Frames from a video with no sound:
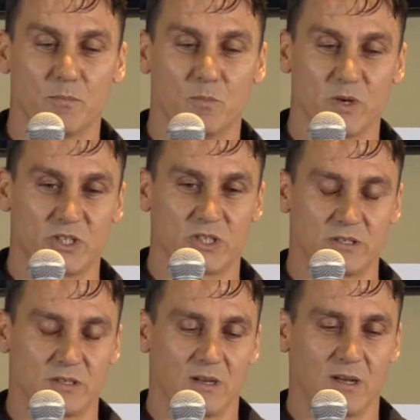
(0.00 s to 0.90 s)

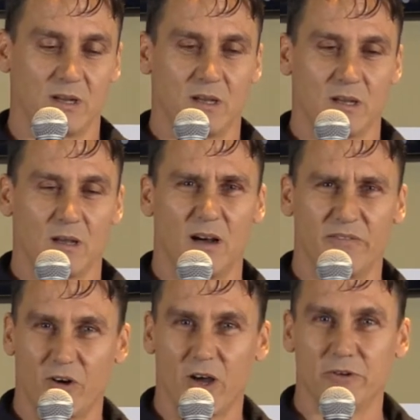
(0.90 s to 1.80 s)
which I
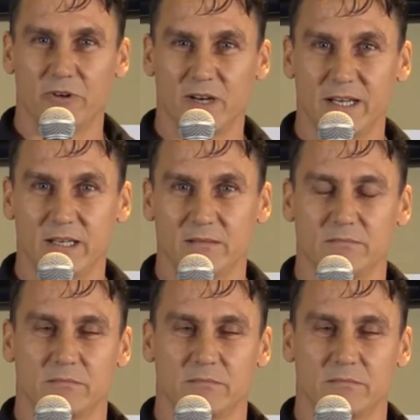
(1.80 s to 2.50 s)
find really